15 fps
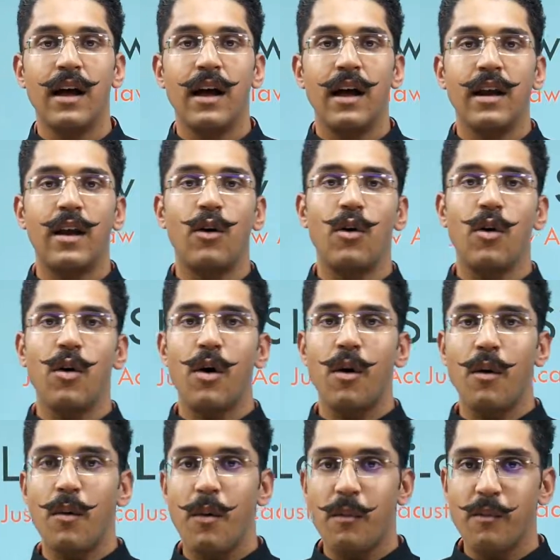Now,
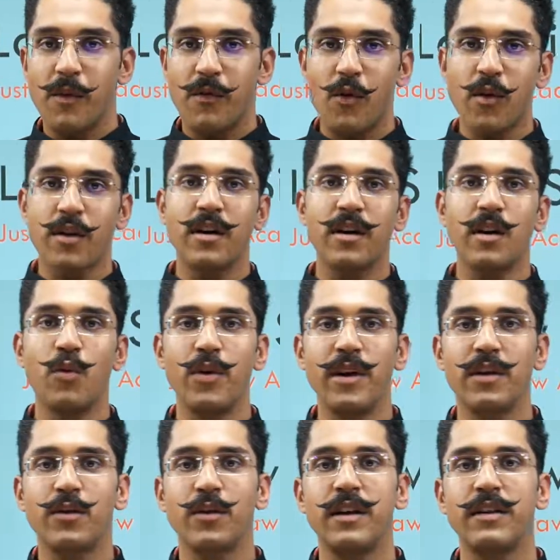before concluding
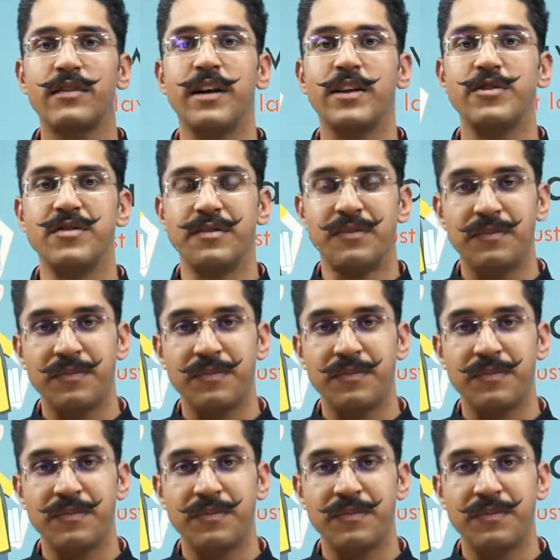today's session,